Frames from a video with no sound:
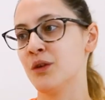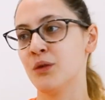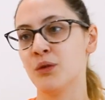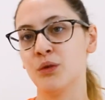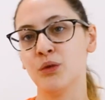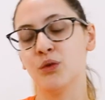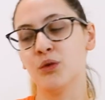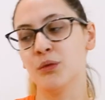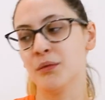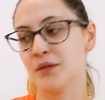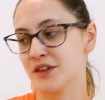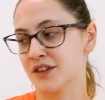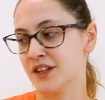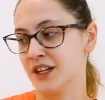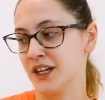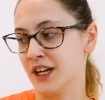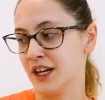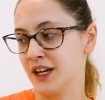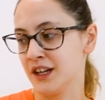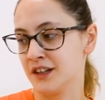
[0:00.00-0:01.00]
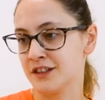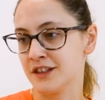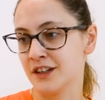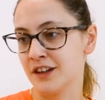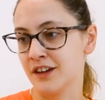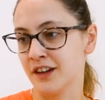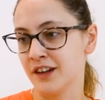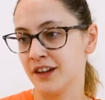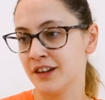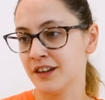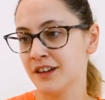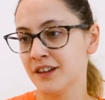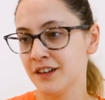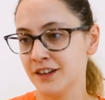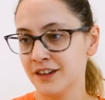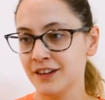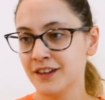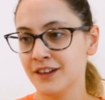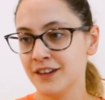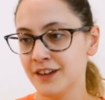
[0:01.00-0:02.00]
or almost a year to like
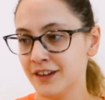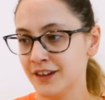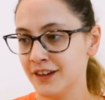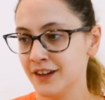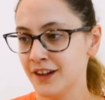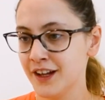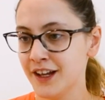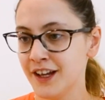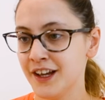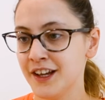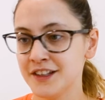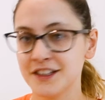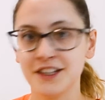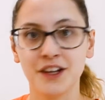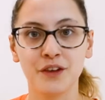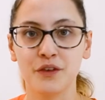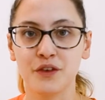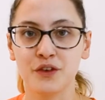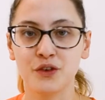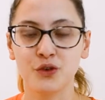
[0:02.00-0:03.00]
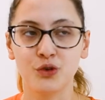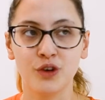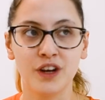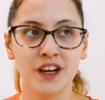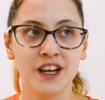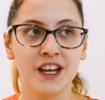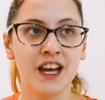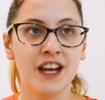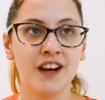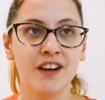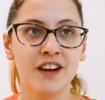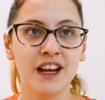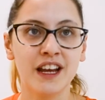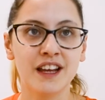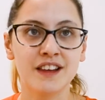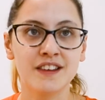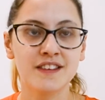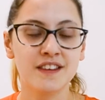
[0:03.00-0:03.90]
tell the story again, I guess.